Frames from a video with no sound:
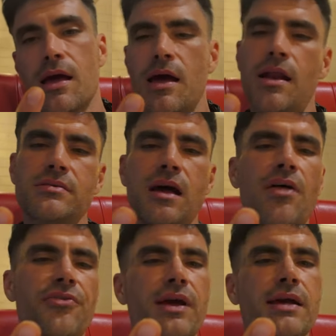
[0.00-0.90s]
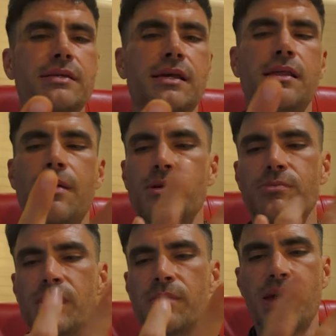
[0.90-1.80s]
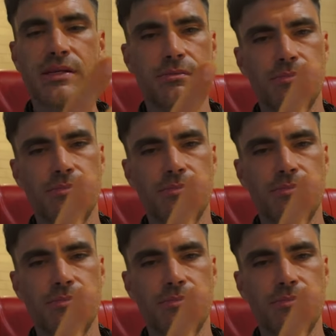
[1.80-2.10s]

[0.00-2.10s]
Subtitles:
And I was, 3 AC, that must be the best,